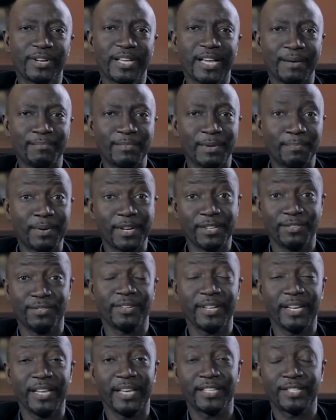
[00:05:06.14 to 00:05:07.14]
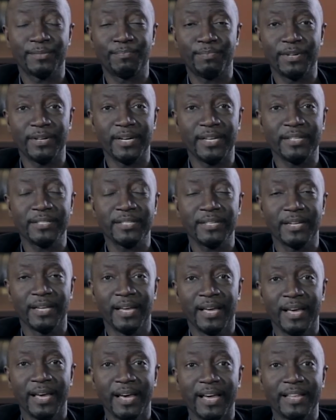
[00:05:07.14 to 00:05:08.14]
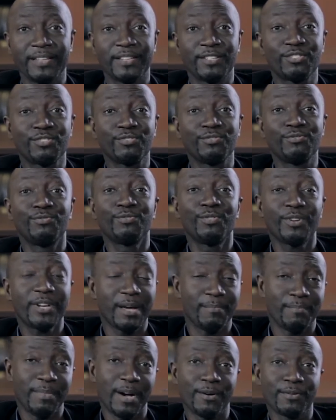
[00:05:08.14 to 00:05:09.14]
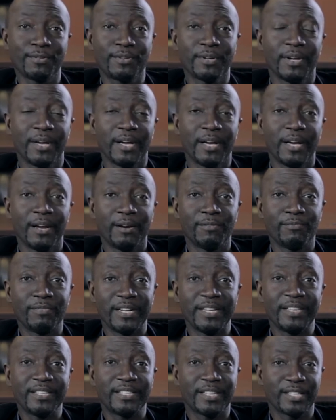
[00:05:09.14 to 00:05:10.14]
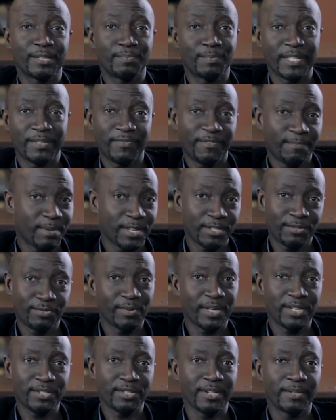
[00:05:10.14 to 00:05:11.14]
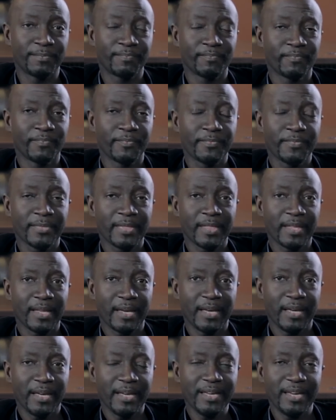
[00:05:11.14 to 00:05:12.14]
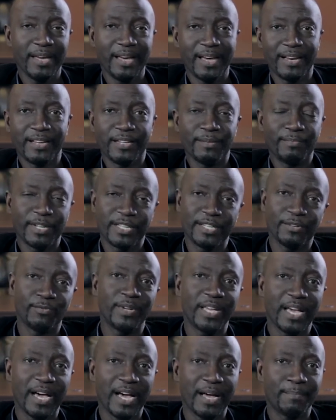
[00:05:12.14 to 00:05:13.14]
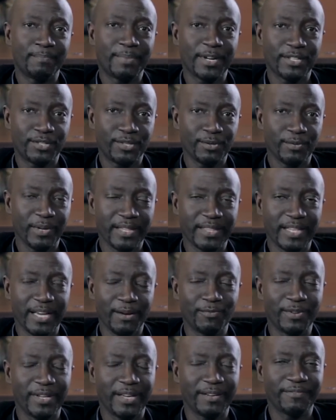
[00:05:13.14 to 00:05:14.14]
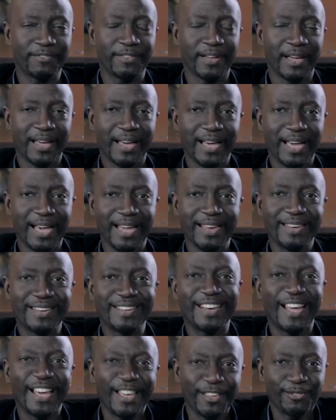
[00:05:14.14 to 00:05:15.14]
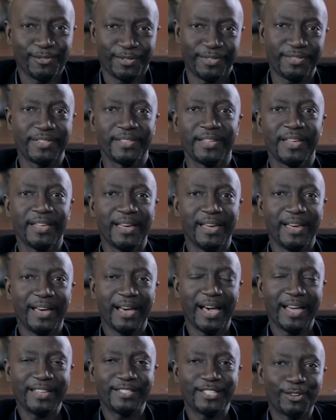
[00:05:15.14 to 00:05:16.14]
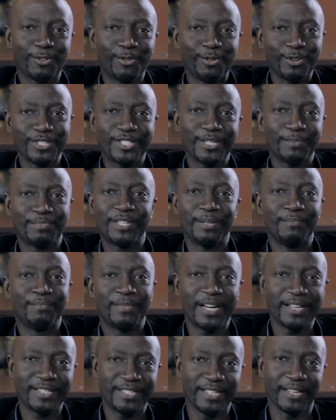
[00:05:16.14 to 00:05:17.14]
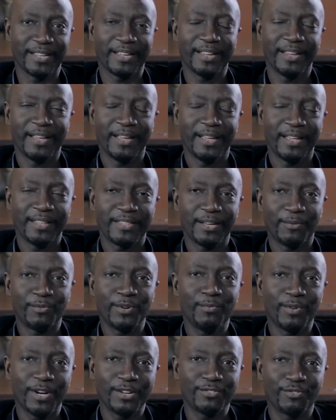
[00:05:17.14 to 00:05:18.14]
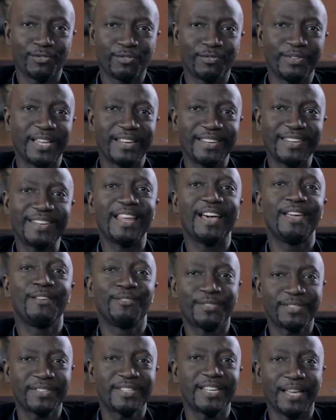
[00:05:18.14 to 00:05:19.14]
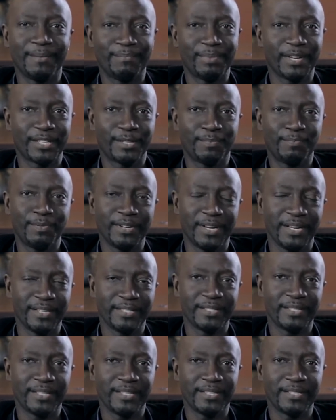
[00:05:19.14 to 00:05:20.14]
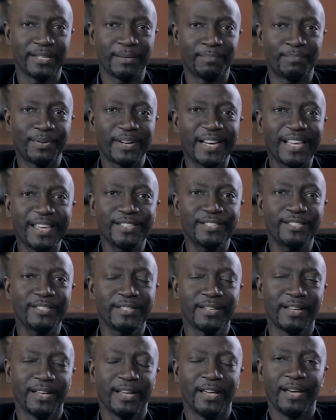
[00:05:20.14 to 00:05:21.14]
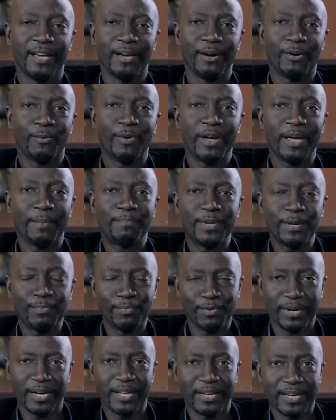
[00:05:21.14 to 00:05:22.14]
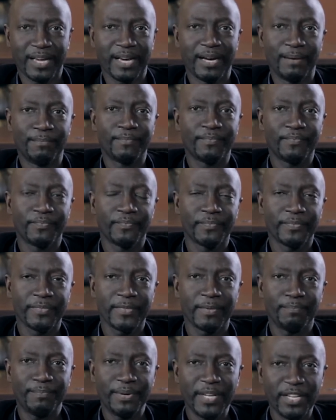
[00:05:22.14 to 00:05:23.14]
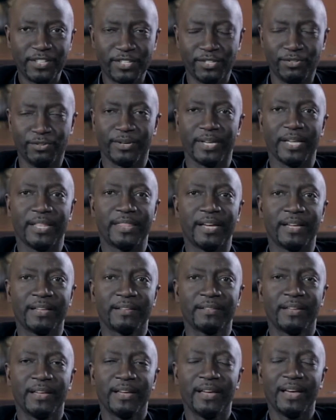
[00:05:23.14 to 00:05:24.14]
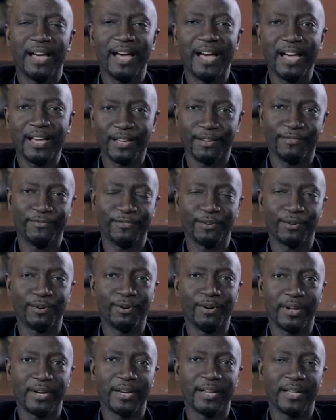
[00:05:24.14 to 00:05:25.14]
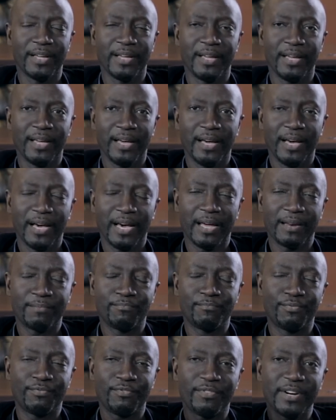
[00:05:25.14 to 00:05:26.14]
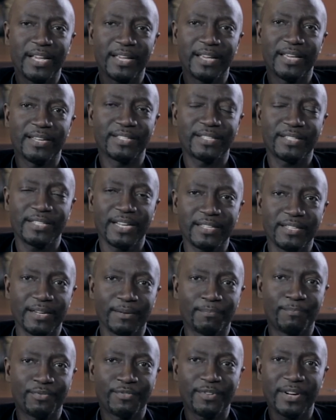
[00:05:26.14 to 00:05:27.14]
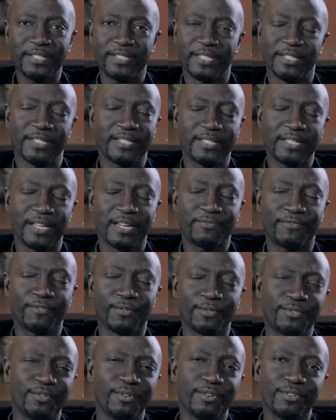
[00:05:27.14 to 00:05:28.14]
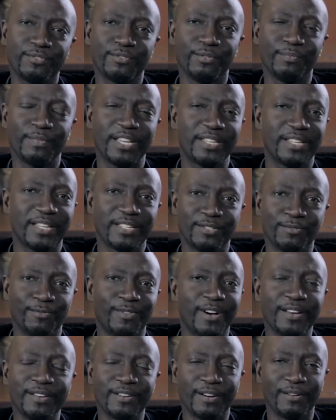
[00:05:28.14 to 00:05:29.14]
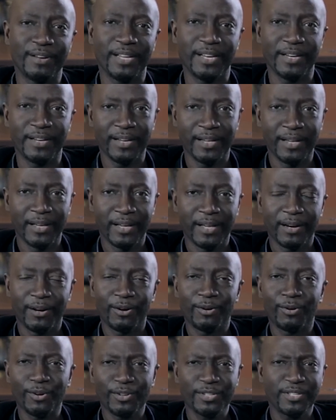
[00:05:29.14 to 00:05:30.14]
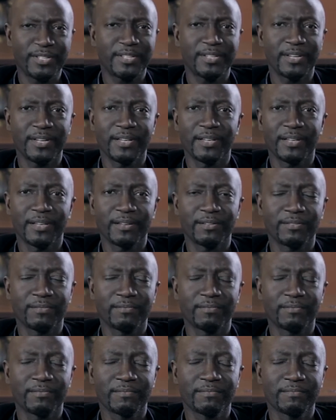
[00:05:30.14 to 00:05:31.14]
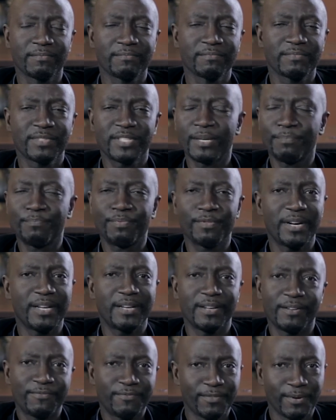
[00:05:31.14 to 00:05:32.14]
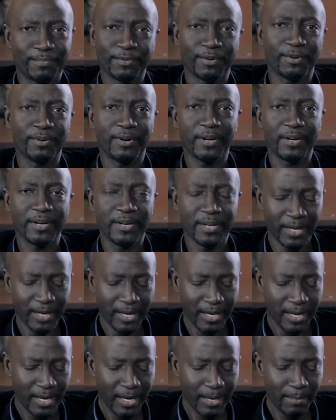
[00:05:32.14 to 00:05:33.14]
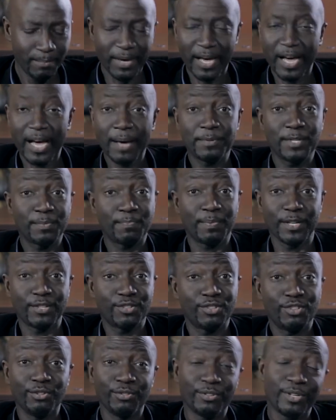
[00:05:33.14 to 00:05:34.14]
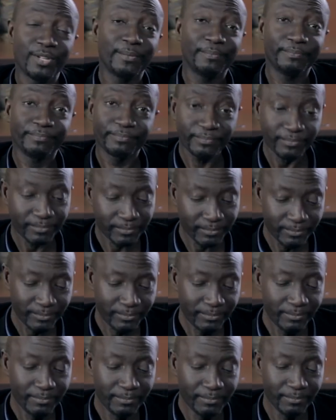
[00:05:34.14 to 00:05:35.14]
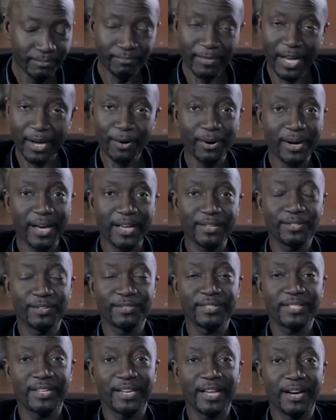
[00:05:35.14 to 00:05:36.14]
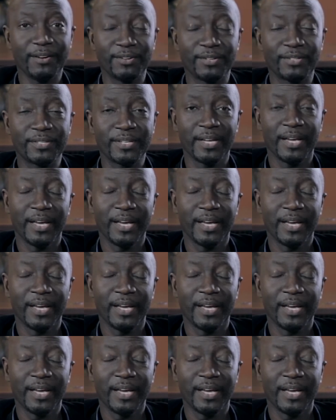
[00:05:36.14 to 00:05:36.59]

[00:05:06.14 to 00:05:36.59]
can be personally experienced, and it's not about religious persuasion. Here at Liberty, we are pursuing that. We have had Naioth as a concept emerging, that we want to create Naioth type experiences, a place where people can come, pitch together, hunger for God, and bring in such a presence that for those who may just wander in, lost, separated from God, perhaps pursued by all kinds of scenarios,